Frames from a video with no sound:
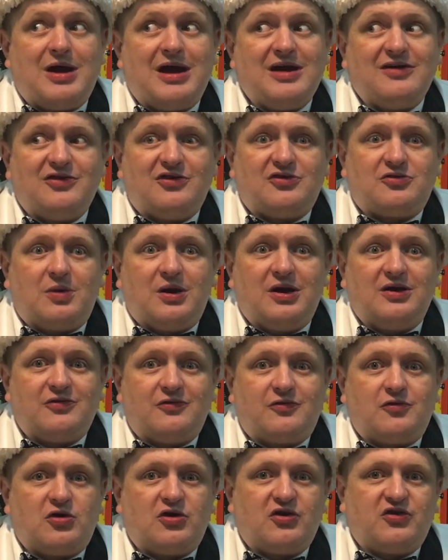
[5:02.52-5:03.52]
craziest one is,
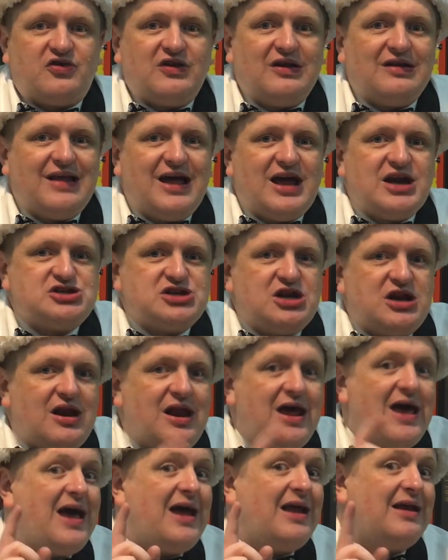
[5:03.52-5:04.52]
of course, the
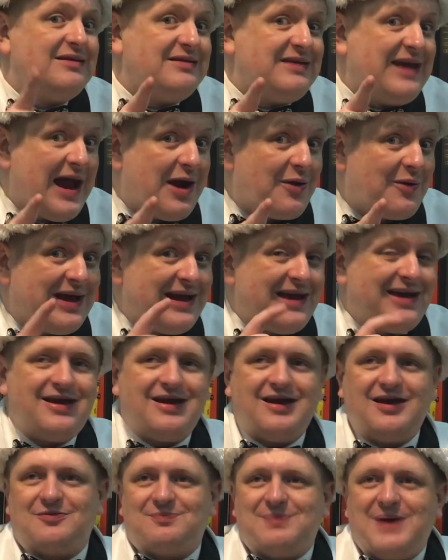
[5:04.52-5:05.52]
Legendary
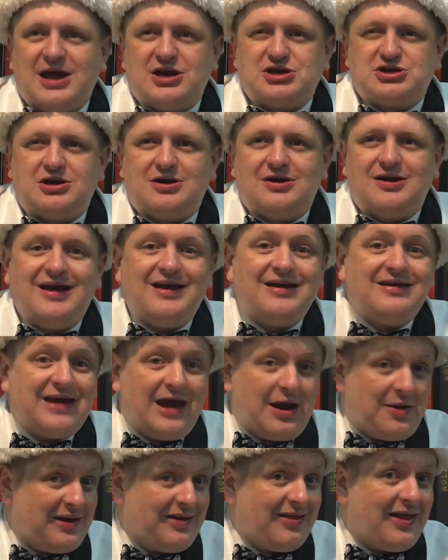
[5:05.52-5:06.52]
expansion,
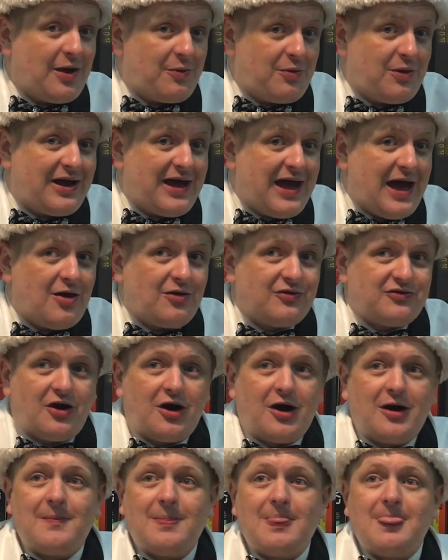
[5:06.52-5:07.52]
dairy like where cows
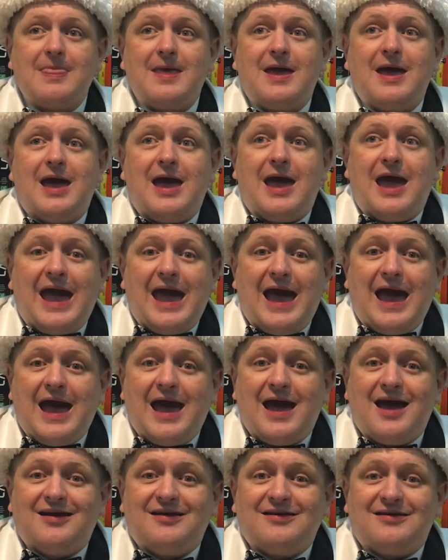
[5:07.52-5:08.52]
are,
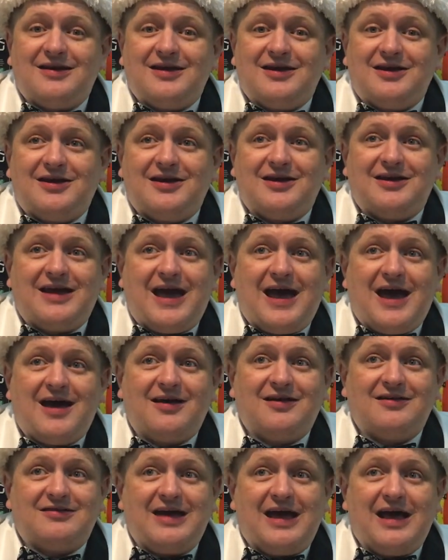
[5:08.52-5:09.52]
and it
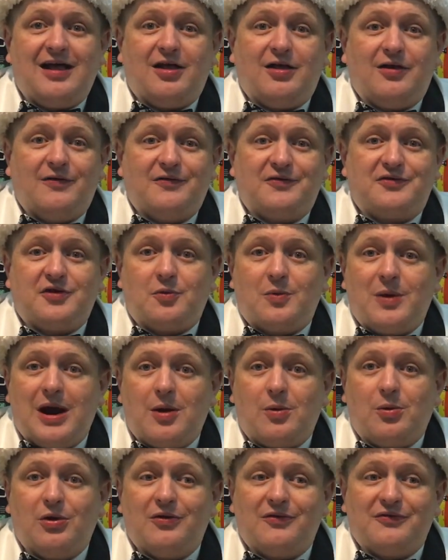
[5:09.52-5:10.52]
has elves and
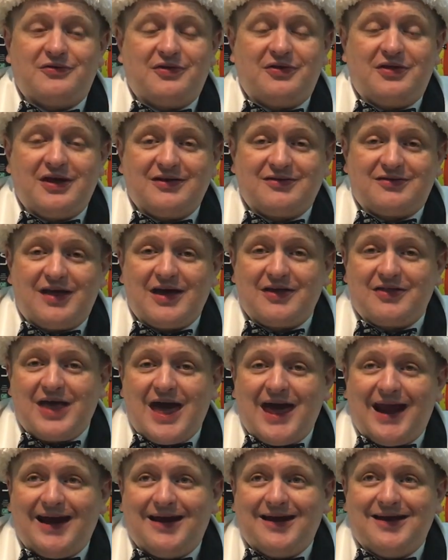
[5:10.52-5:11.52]
werewolves and things like
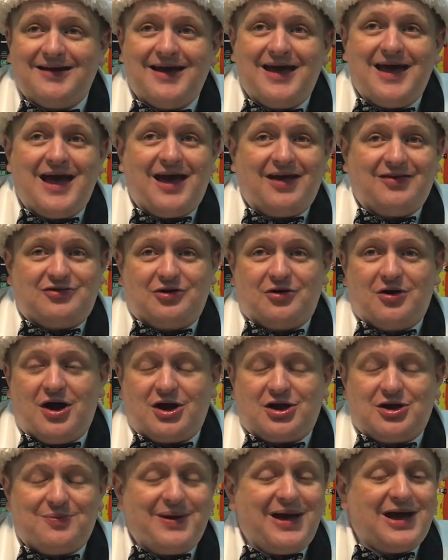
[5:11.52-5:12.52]
that in it as your
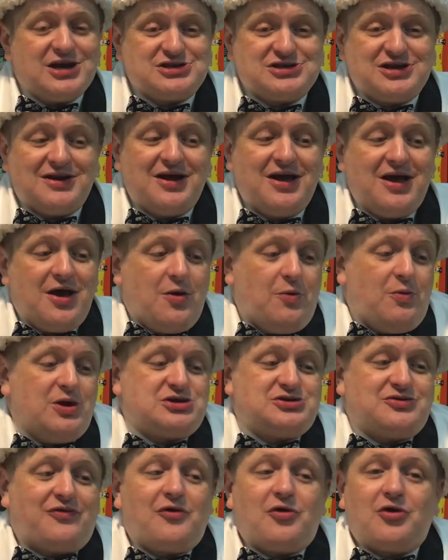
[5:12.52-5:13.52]
occupation,
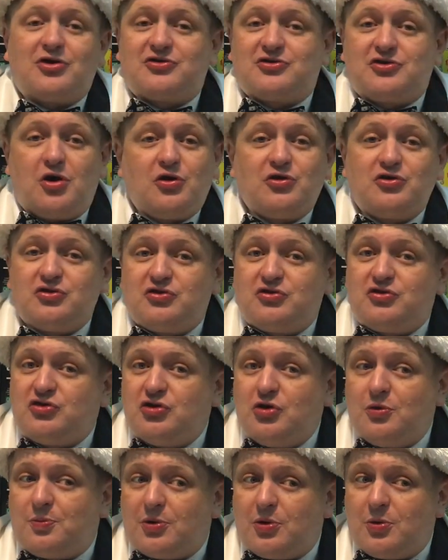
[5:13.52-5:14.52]
which of course goes
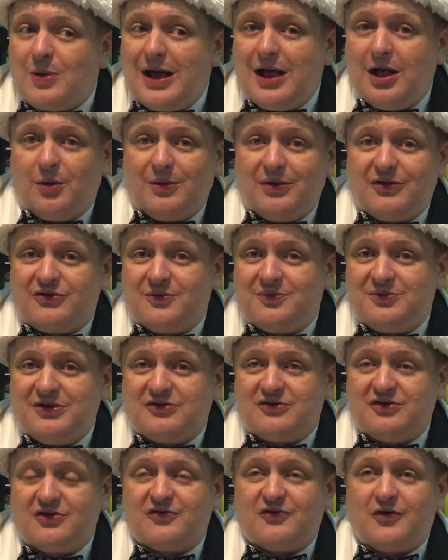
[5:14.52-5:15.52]
super well with
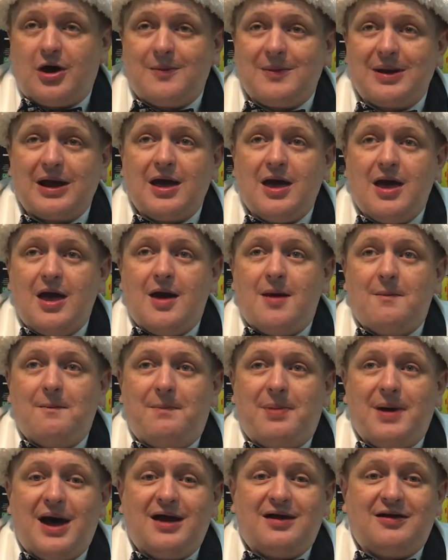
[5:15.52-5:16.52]
subsistence farming,
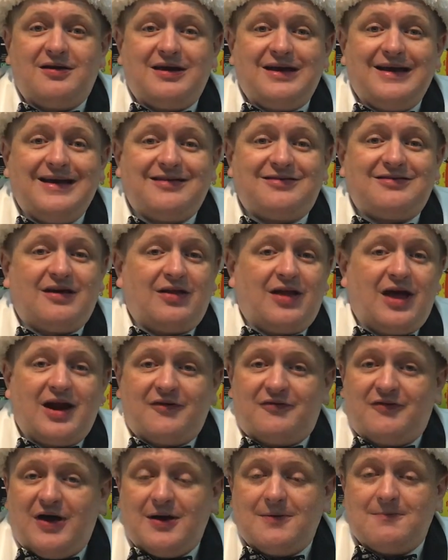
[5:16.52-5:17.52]
but it's a lot
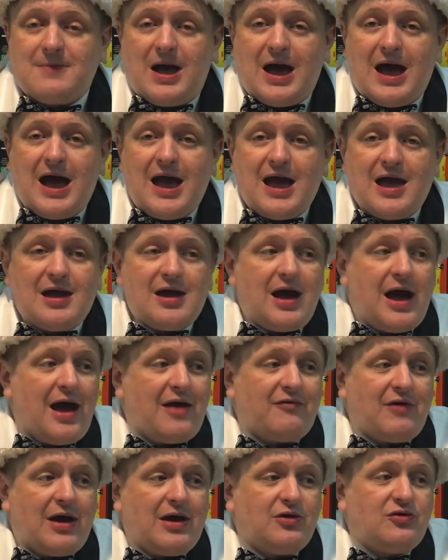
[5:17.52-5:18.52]
of fun. I
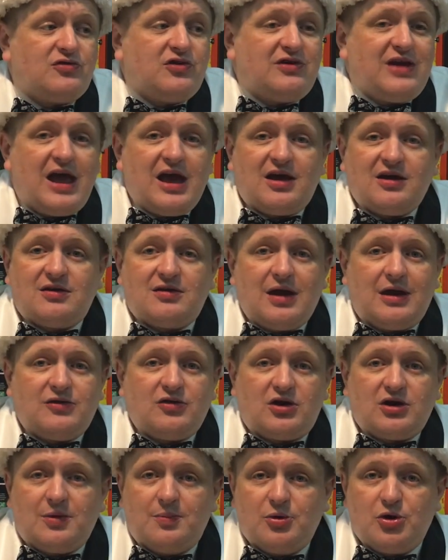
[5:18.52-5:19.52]
used to take it. I
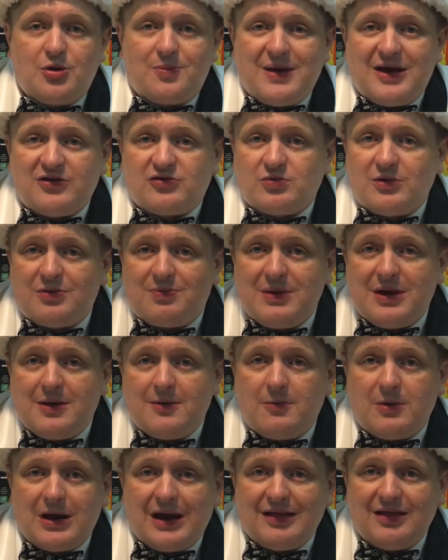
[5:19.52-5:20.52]
took it to Budapest with me
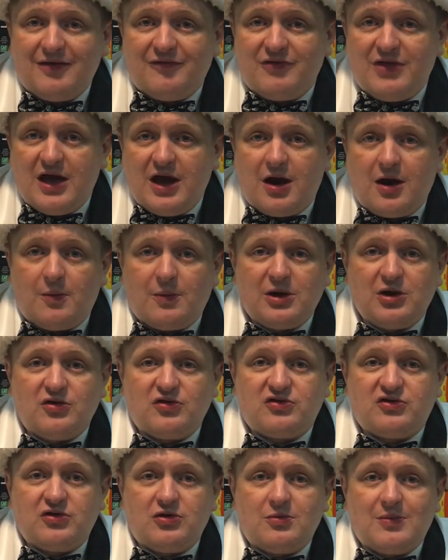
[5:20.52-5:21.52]
when I lived there, and we
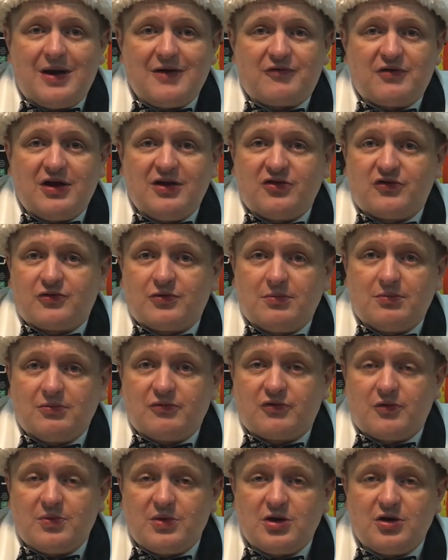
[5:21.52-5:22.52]
used to. My friends from
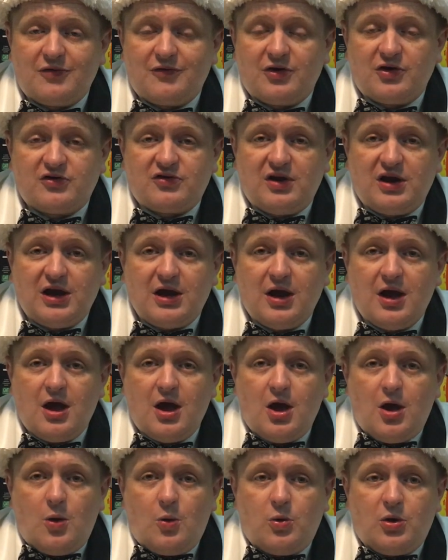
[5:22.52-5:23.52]
the university
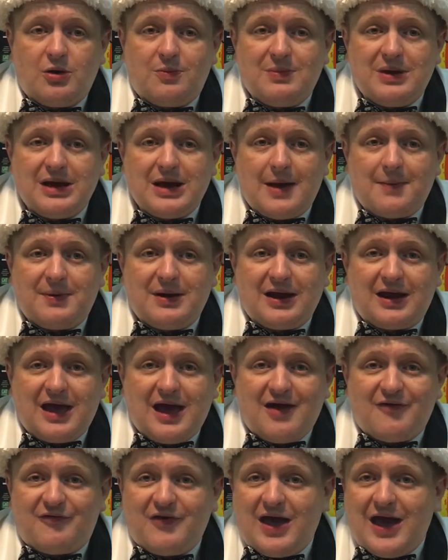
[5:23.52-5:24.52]
would meet up in a
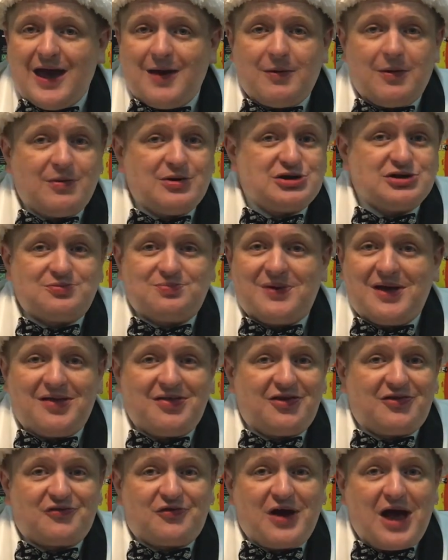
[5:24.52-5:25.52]
cafe, and we would just play
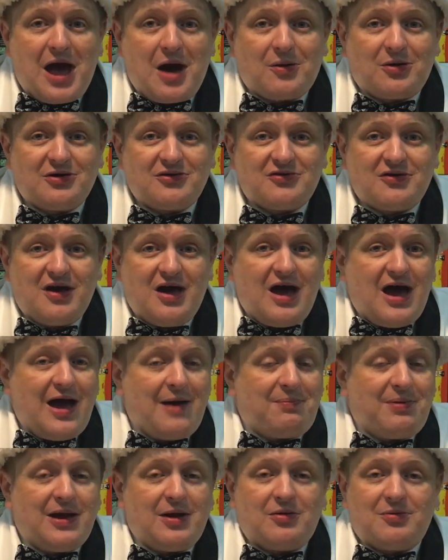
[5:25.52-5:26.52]
this for hours.
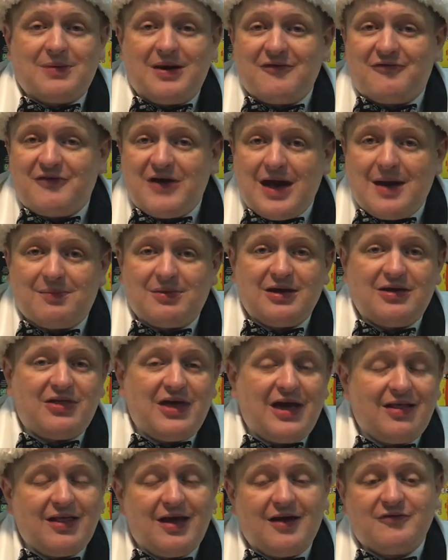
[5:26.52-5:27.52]
I played it with my family;
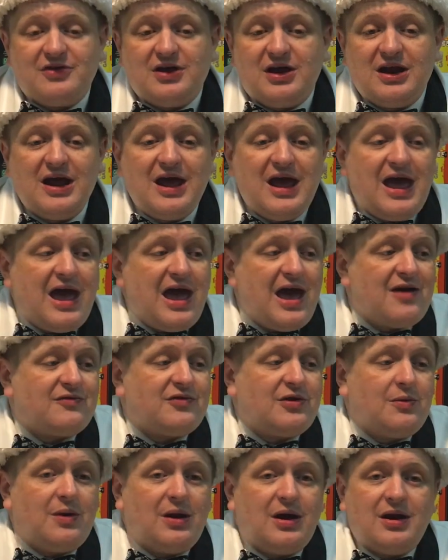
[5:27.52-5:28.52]
they loved it.
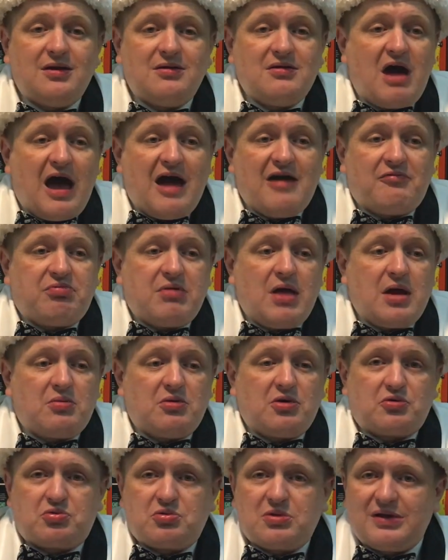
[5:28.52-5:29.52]
Everyone I've played
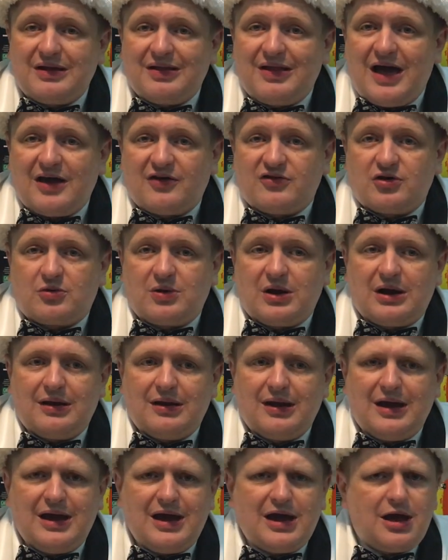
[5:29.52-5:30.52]
with really likes
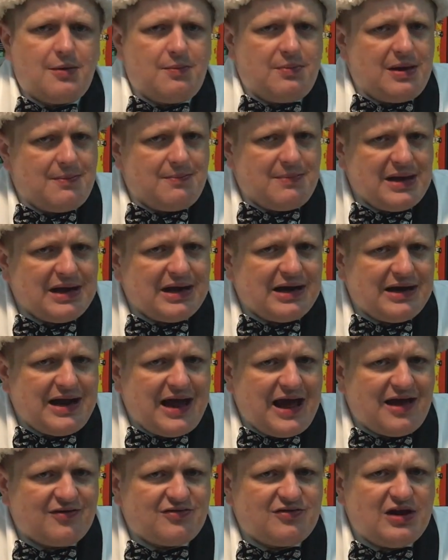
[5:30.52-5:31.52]
Agricola. It can be mean and
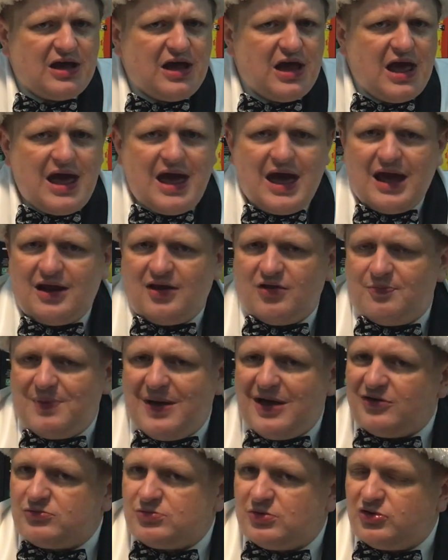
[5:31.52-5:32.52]
nasty, and it's
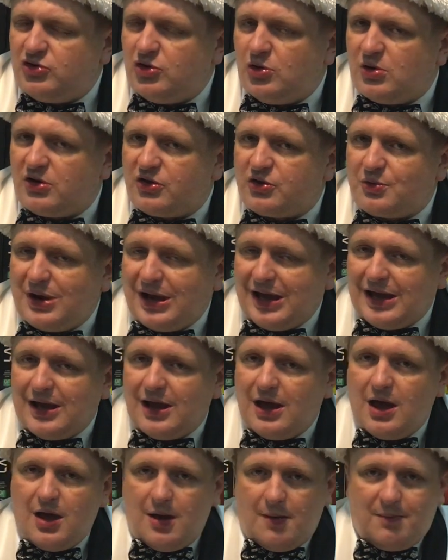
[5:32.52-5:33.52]
best with 2 or 3,
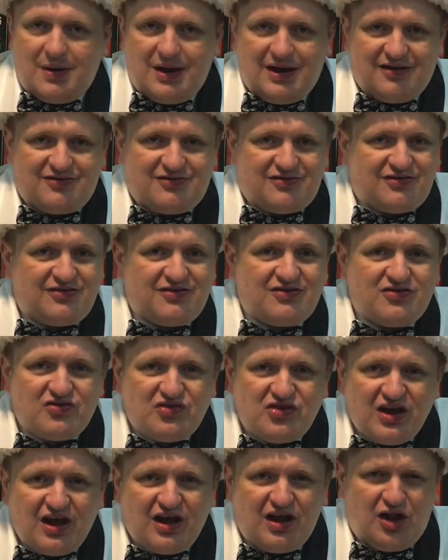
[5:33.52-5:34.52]
but it's
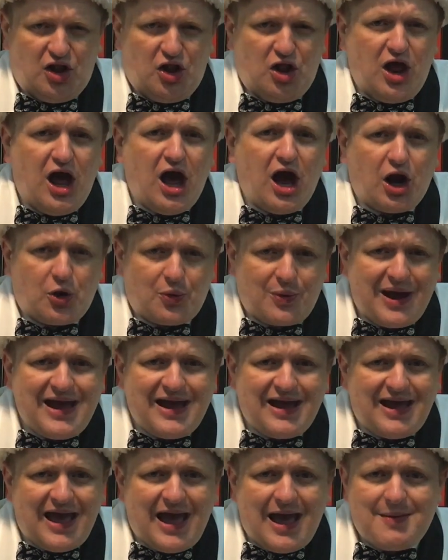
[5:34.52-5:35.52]
still a
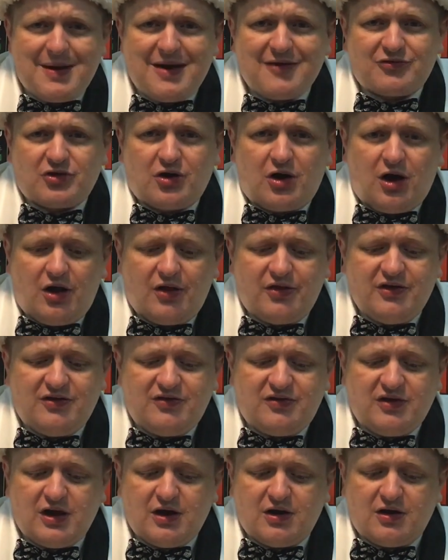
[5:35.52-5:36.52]
great game after all
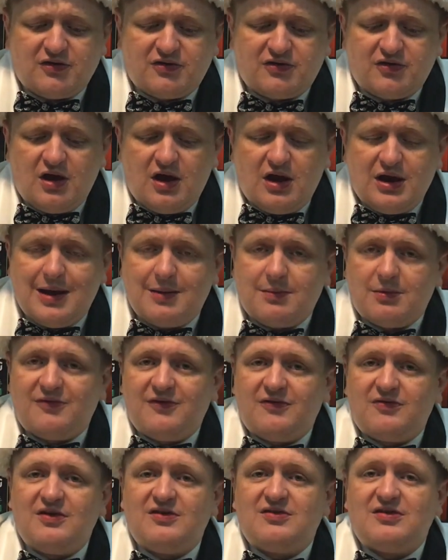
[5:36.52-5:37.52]
these years. Number
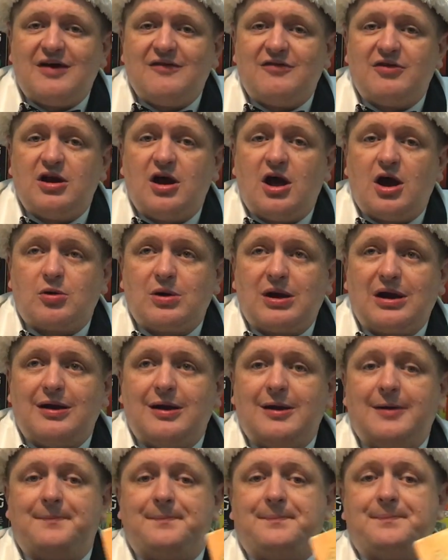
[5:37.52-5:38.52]
57,
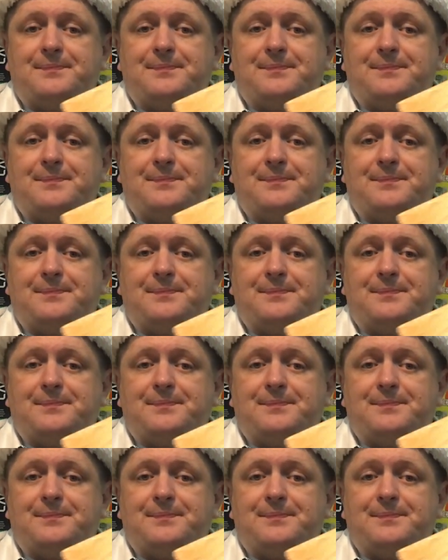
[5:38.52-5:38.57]
Agricola.